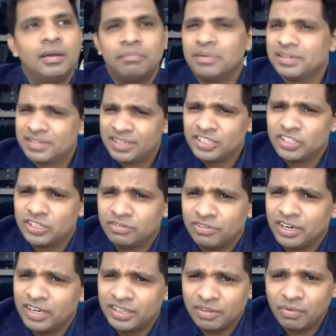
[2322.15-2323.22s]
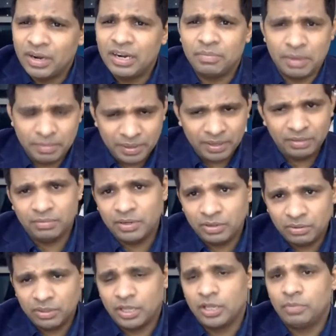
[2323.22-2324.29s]
of the world, maybe
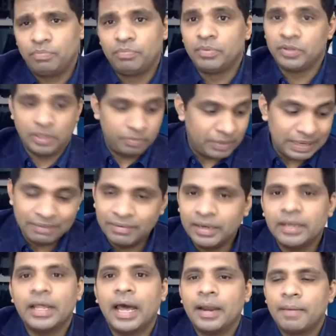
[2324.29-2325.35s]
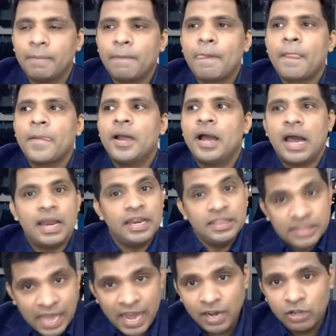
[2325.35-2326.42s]
they believe in that, and
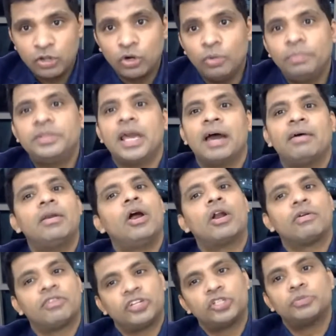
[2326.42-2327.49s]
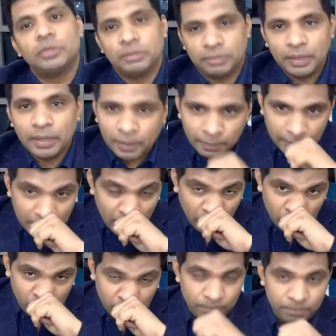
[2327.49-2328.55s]
in that group they have a lot of rich people.
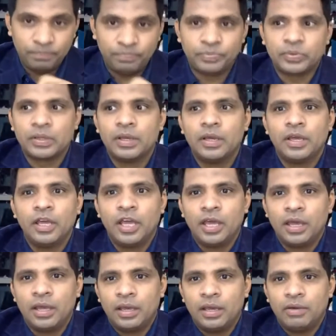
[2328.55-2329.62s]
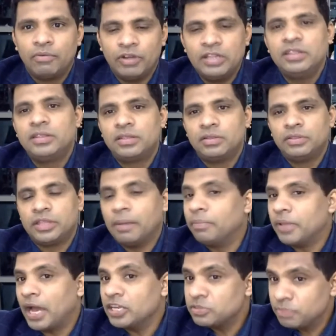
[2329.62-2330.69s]
Now, when the
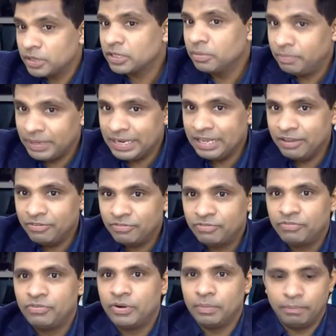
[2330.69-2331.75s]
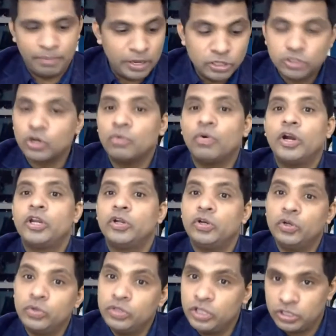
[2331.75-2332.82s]
last part of the belief, based on what you
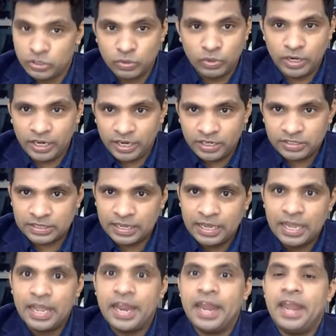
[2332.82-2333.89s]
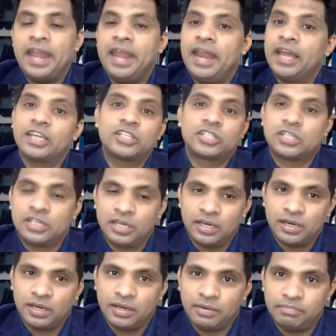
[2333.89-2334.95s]
do, these good deeds, next
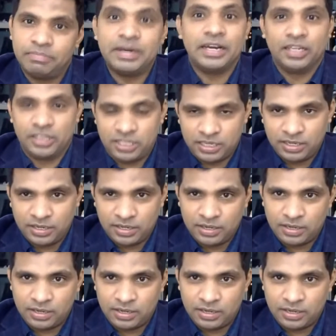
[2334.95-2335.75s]
birth,